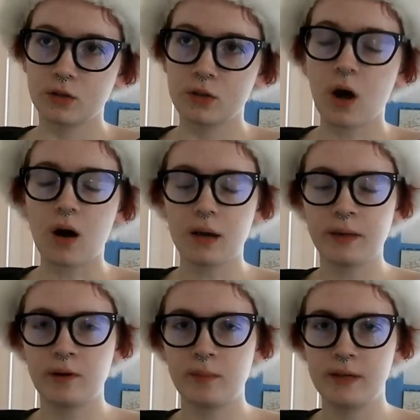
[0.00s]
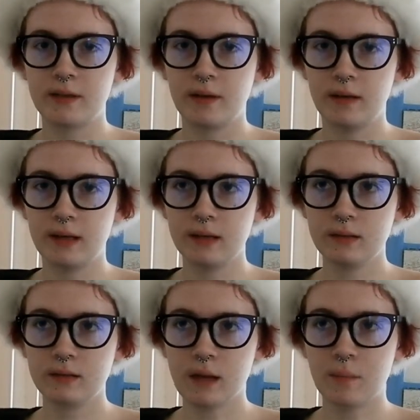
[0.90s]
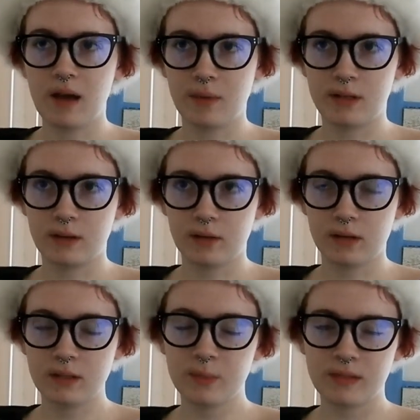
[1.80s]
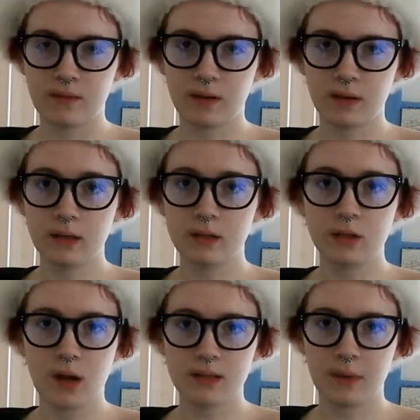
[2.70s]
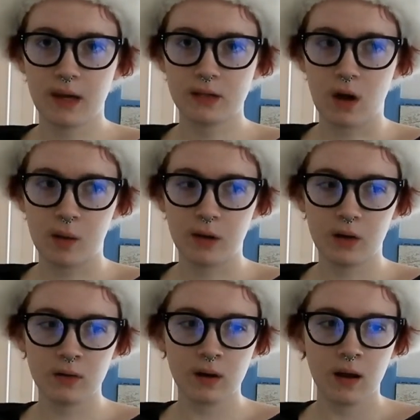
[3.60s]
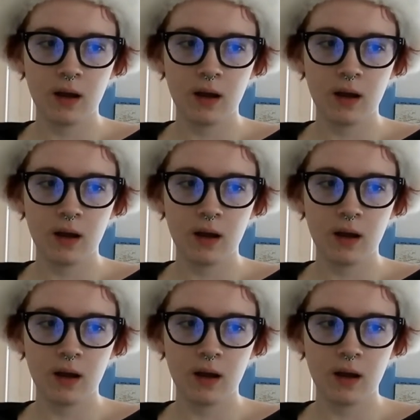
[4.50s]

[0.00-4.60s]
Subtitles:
talking about mental illness, and my mental illness specifically, because it's not something I talk about.